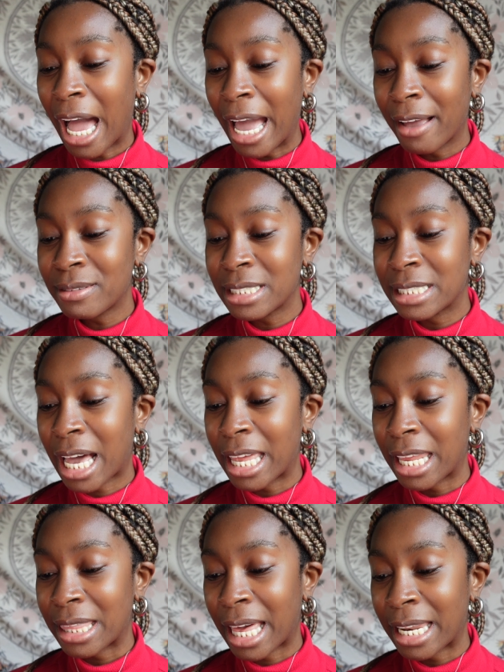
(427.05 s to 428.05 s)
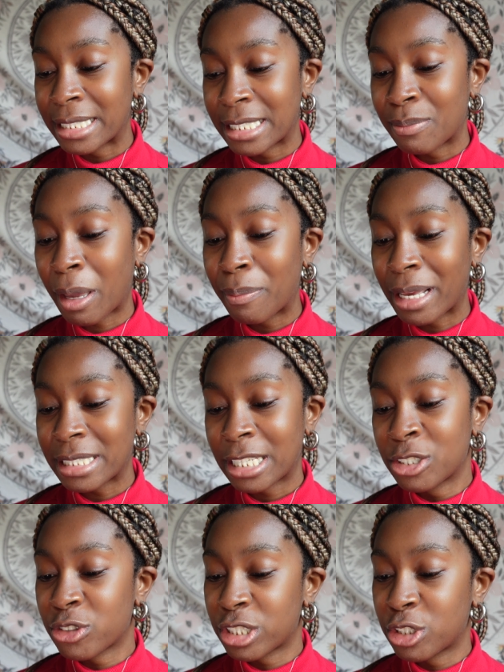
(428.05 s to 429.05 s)
I have decided that it's in my best
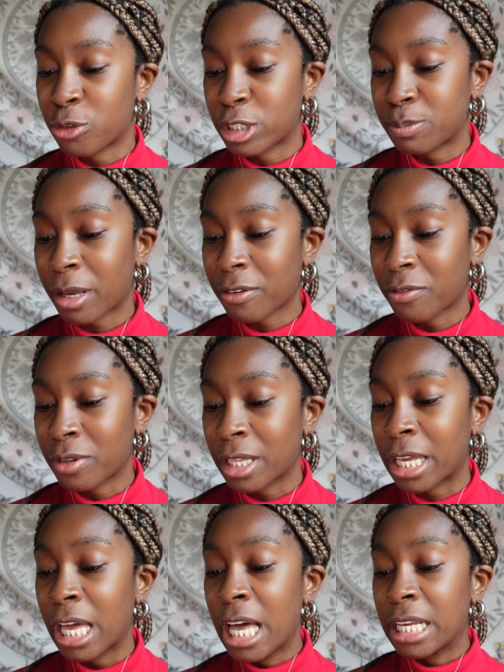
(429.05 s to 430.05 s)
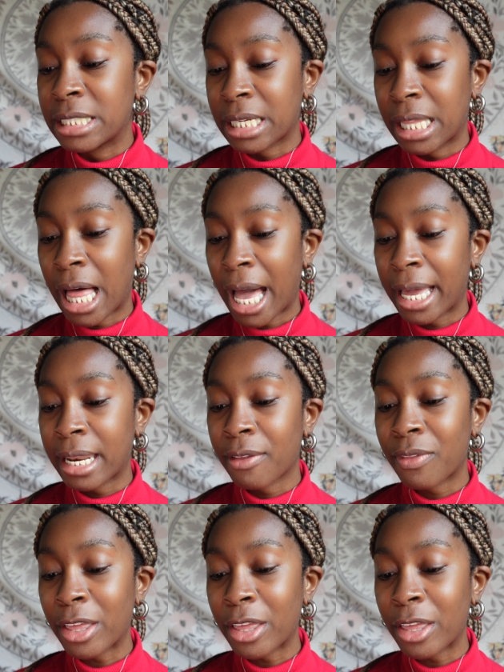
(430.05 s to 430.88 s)
interest to respectfully decline.